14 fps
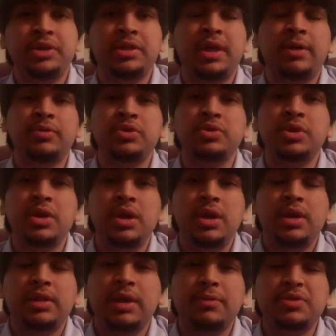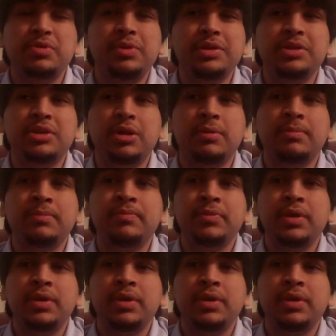That was really something.